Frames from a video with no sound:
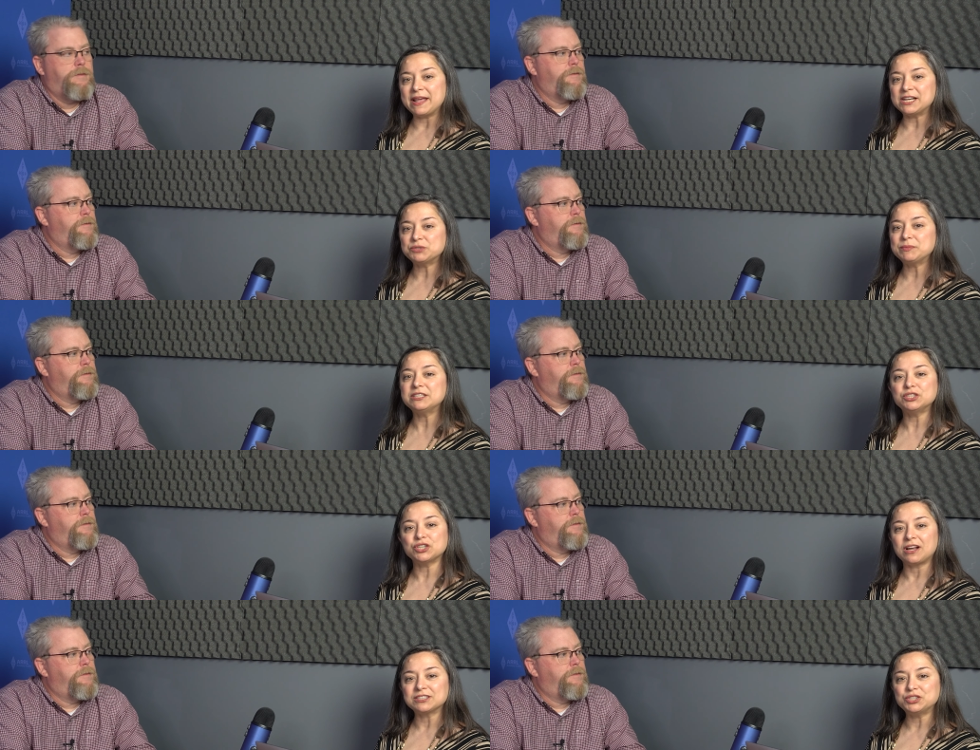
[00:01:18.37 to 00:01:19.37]
Speaker 1: Management,
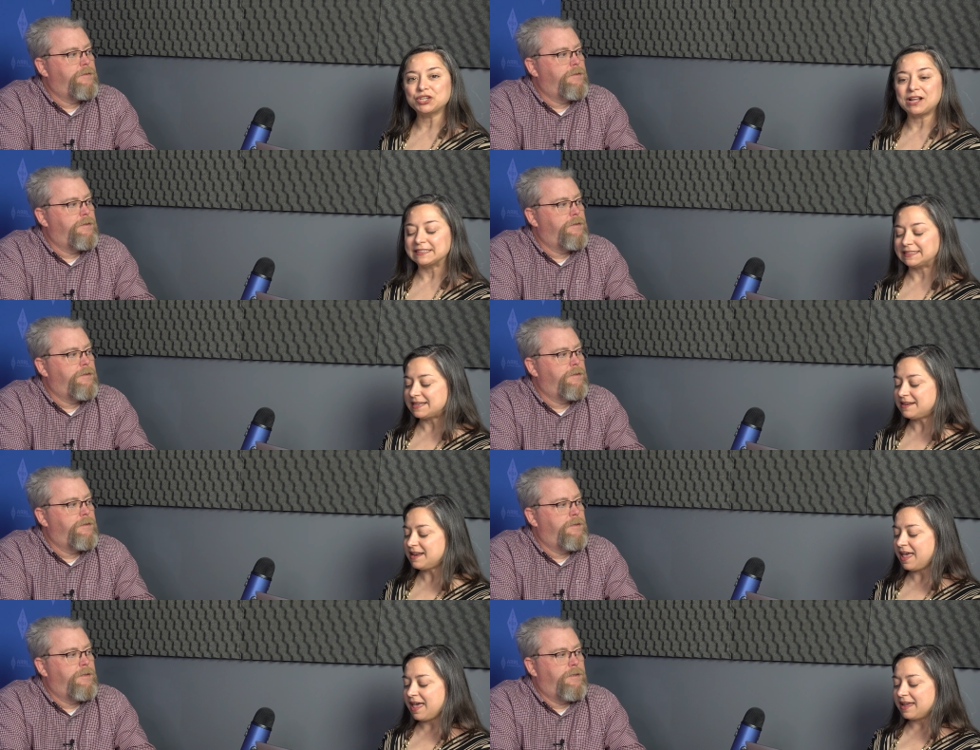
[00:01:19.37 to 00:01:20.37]
Josh
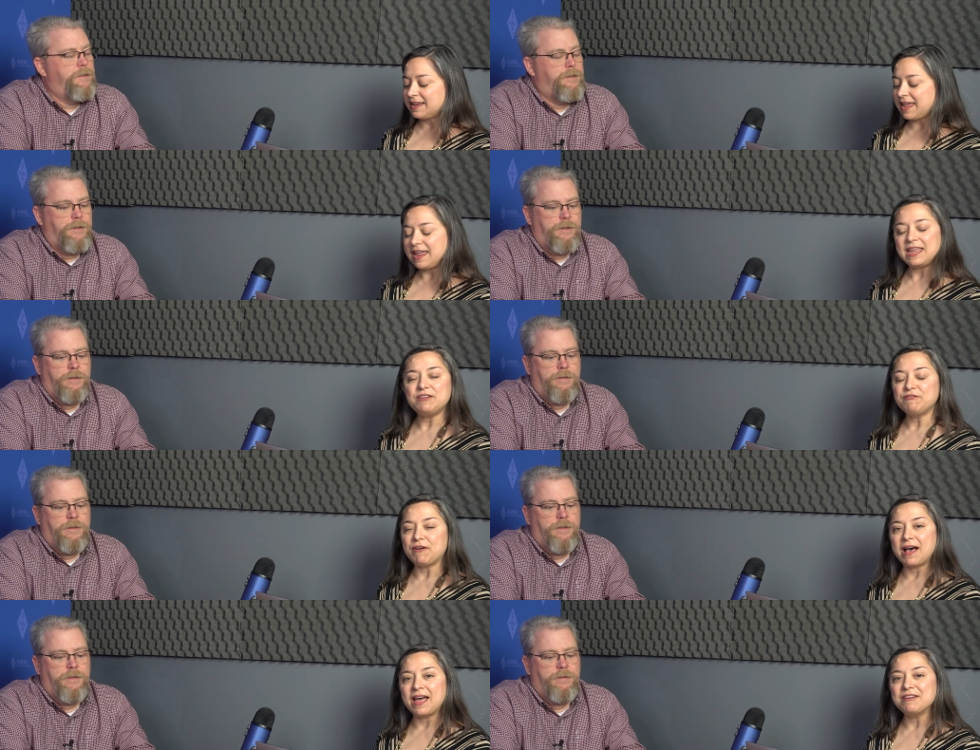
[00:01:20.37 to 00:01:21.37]
Johnston,
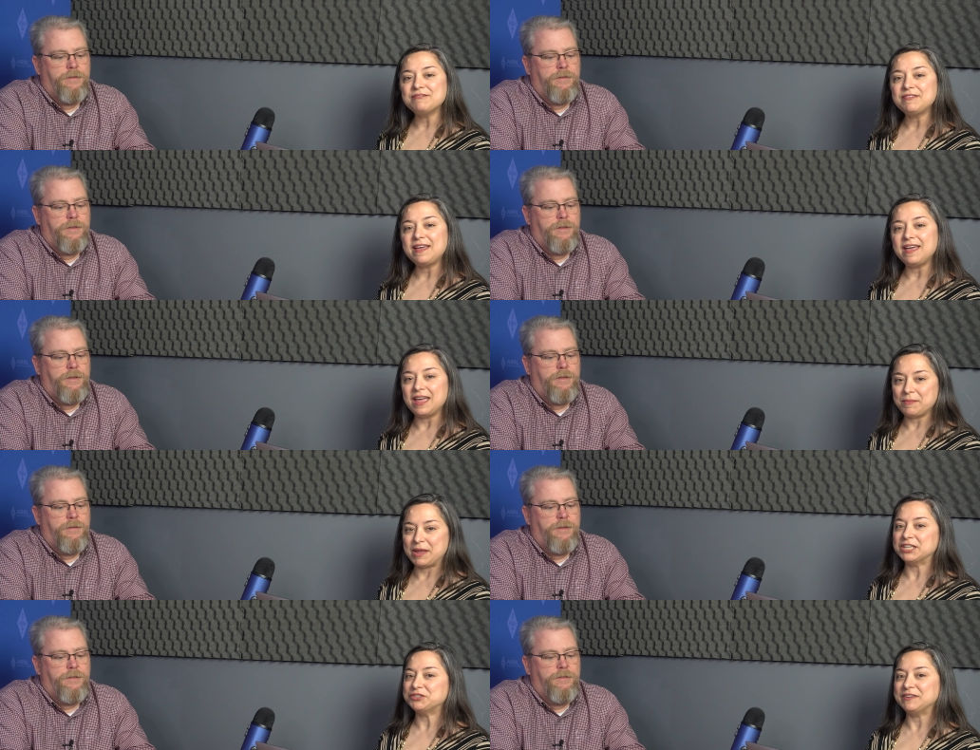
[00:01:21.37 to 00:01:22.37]

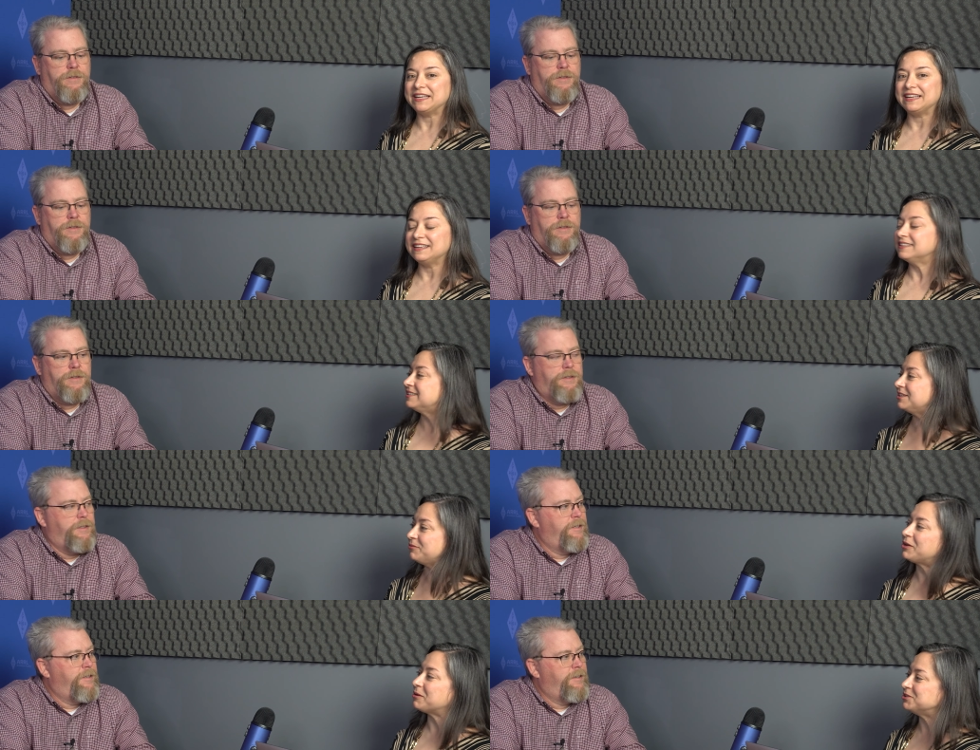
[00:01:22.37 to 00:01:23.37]
KE5MHV.
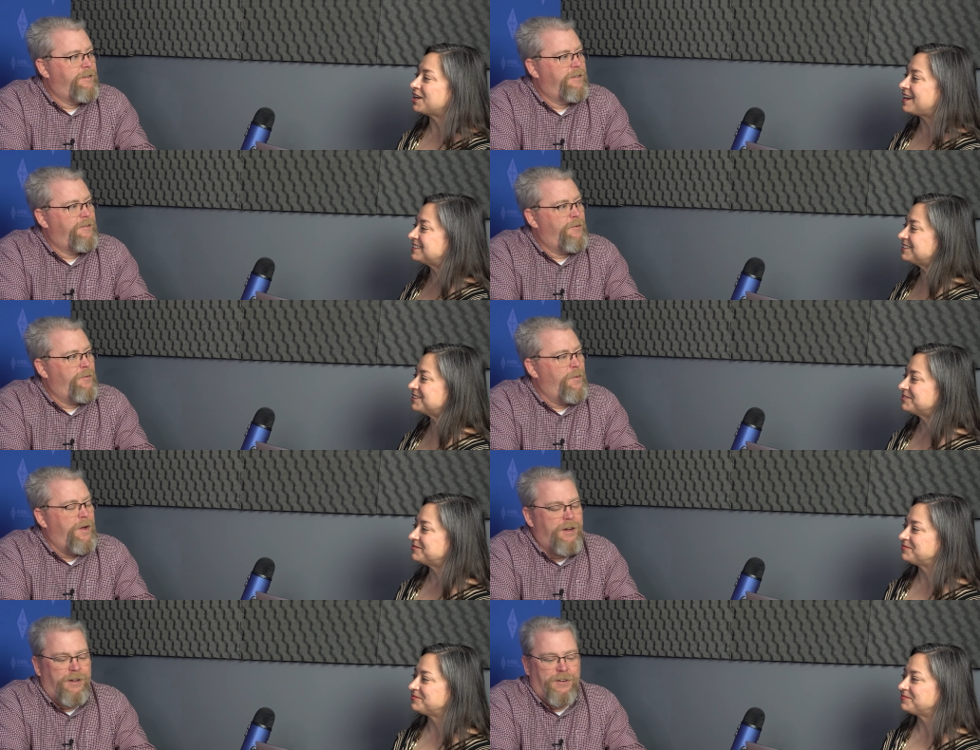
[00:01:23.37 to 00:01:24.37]
Welcome, Josh.
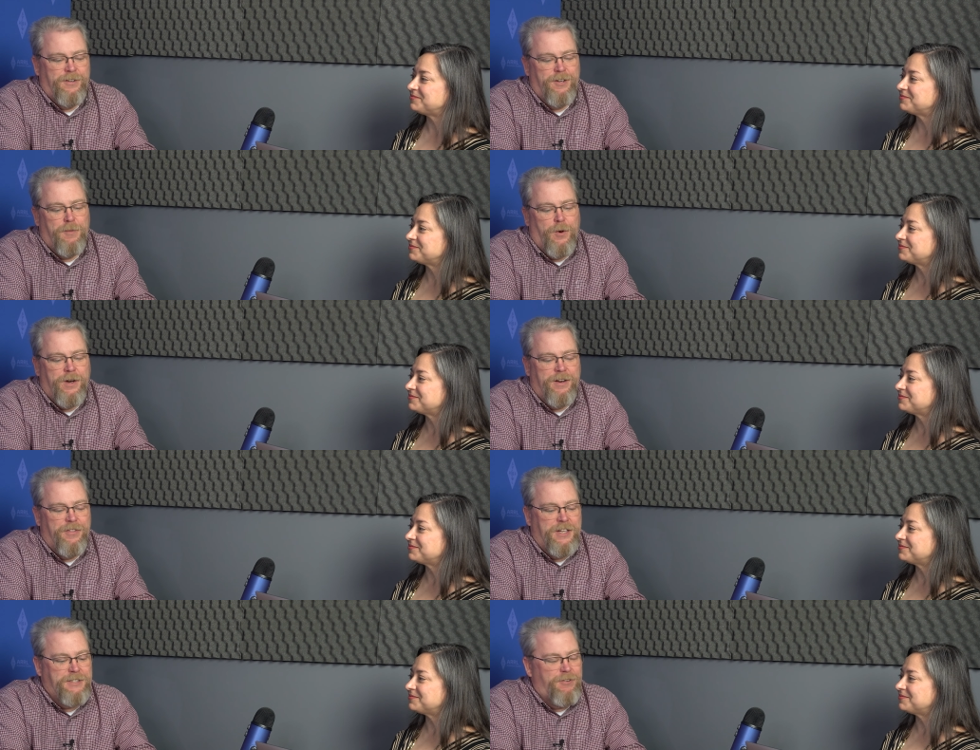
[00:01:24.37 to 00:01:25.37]
Speaker 2: Well, good morning,
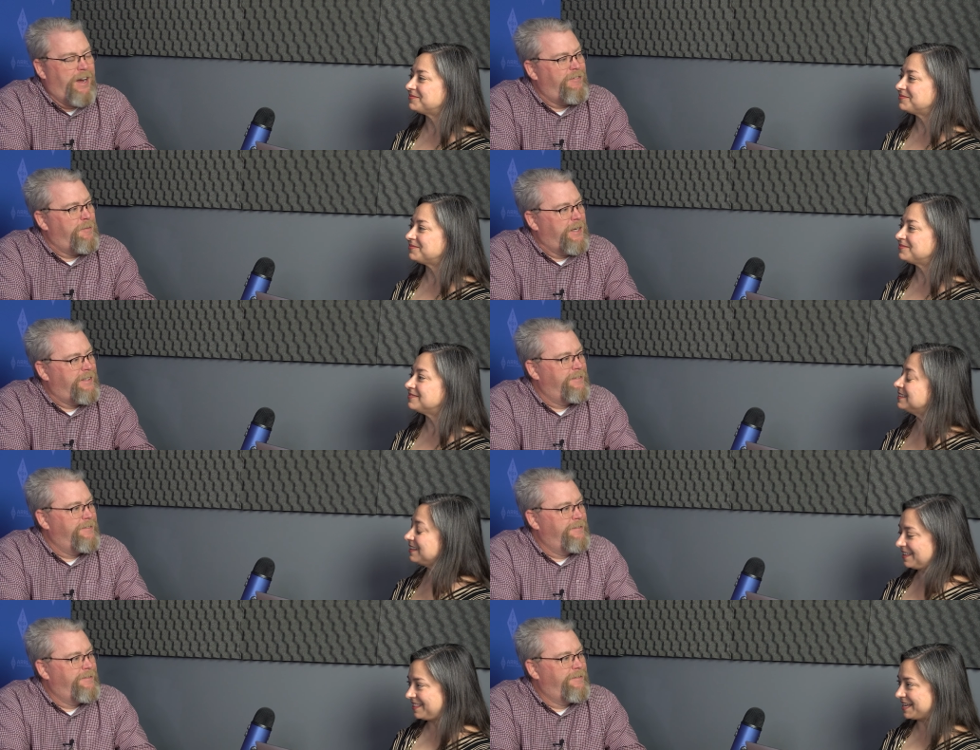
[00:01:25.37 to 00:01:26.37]
and thanks for having me.
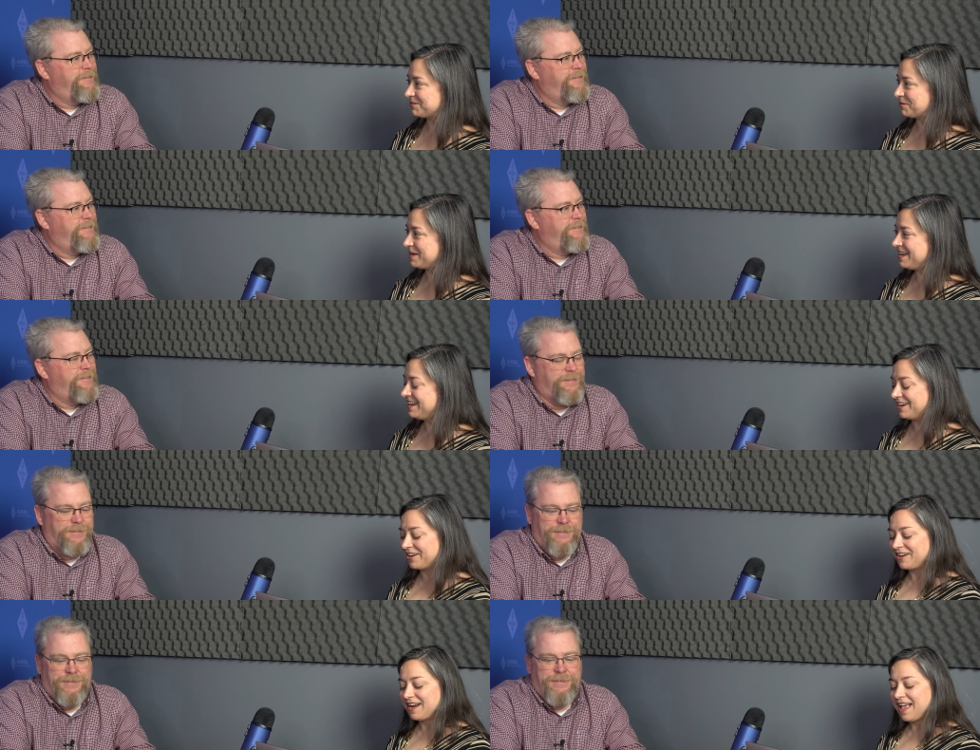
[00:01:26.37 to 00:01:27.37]
Speaker 1: Thanks for being
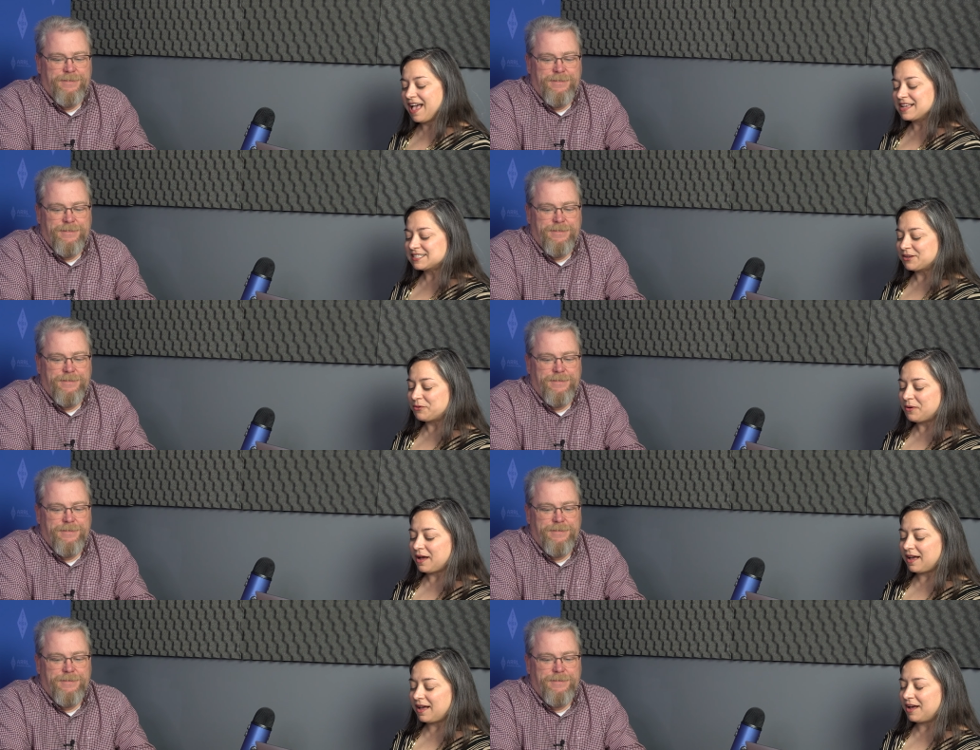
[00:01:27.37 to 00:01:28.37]
here. So
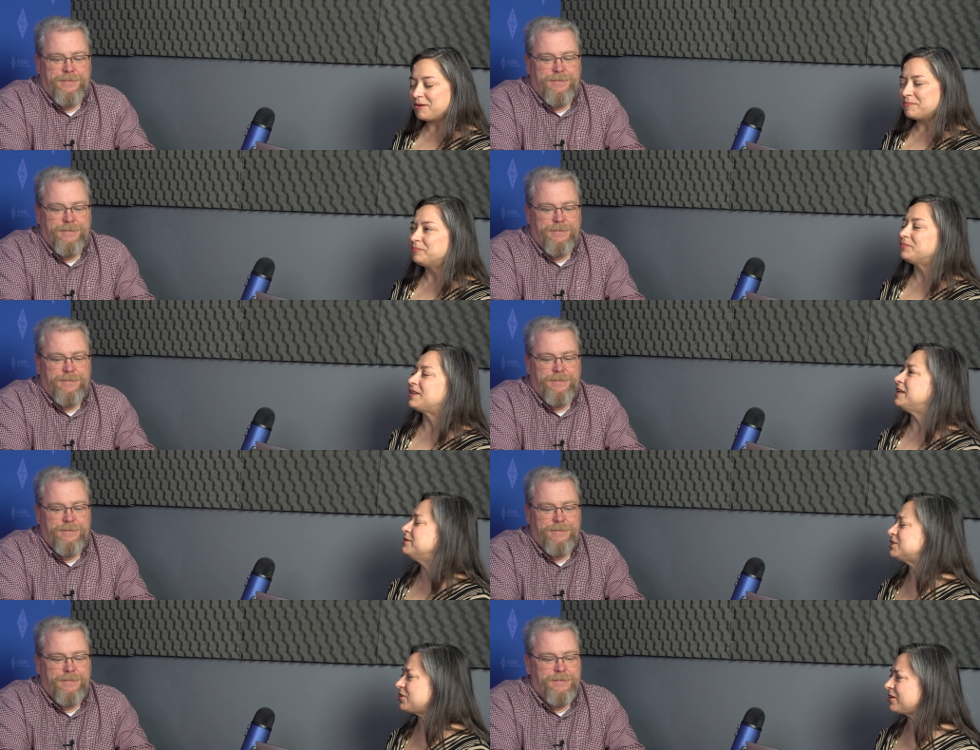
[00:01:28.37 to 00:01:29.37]
can
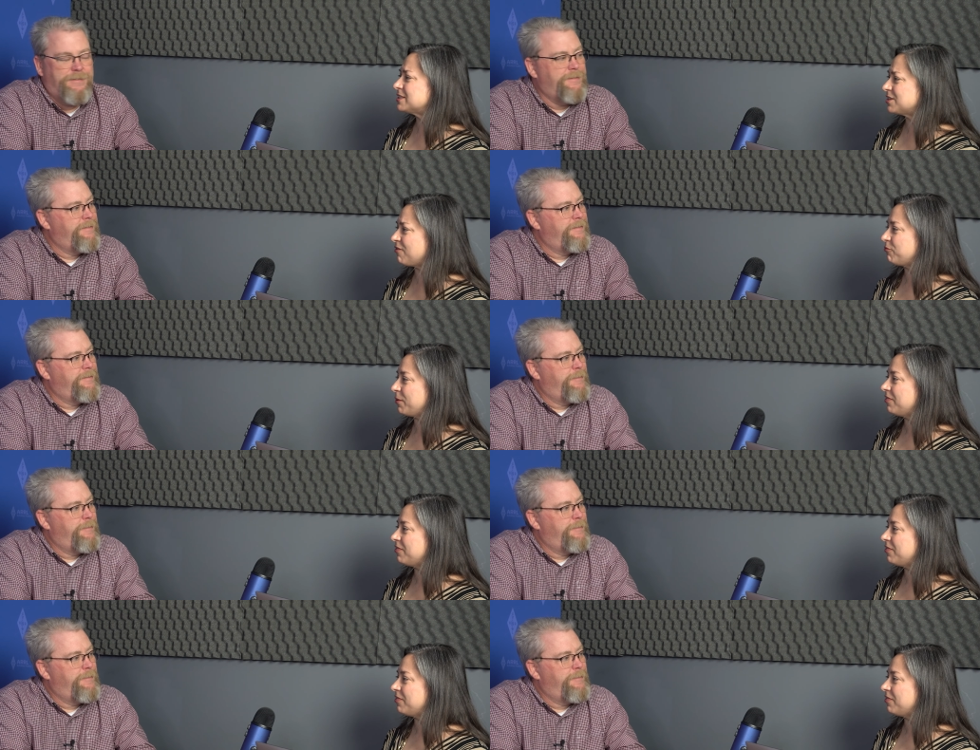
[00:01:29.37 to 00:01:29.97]
you start us off